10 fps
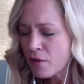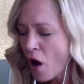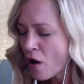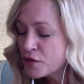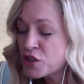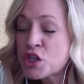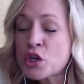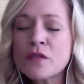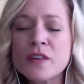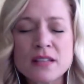
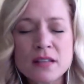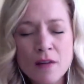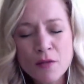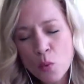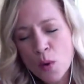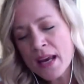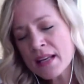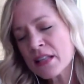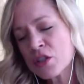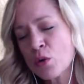service, of the ways
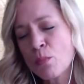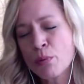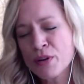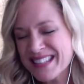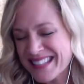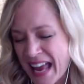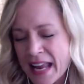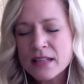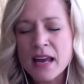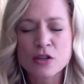that you
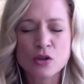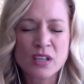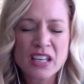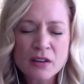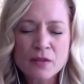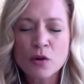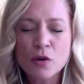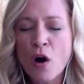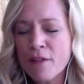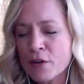present as you give, you
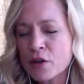offer, you